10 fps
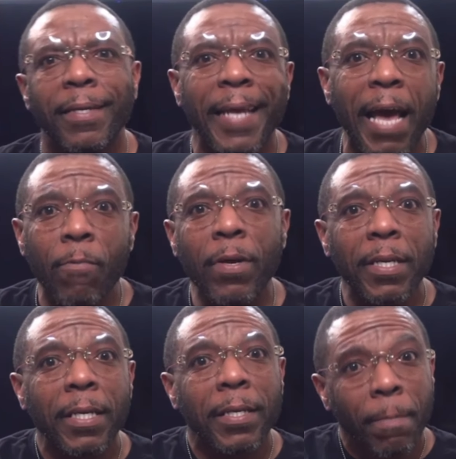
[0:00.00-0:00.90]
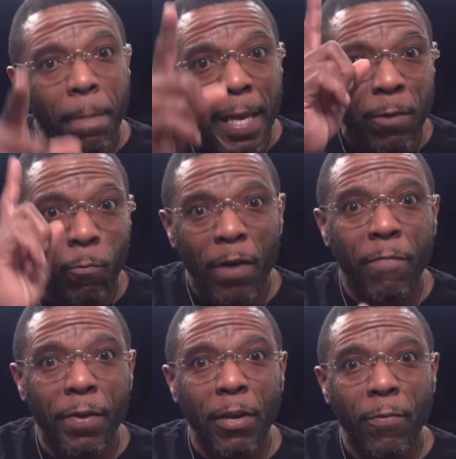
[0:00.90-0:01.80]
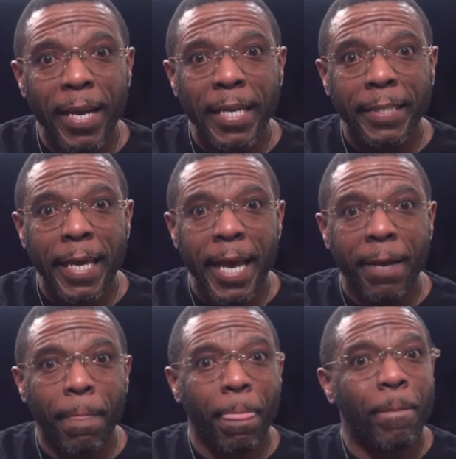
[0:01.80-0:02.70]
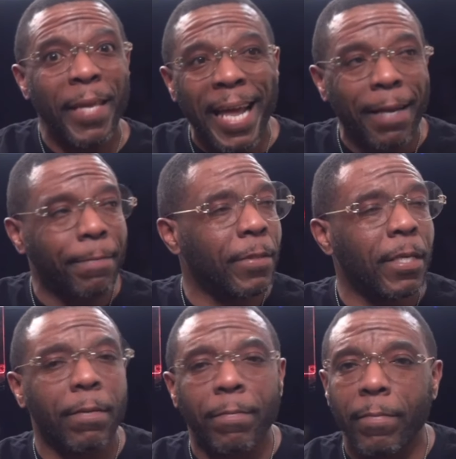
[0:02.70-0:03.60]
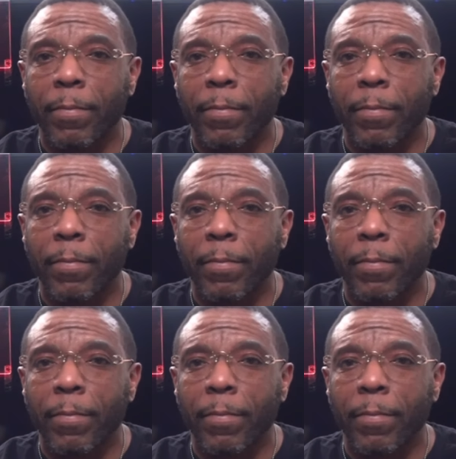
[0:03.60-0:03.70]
That one, and the one for the green tag that I look.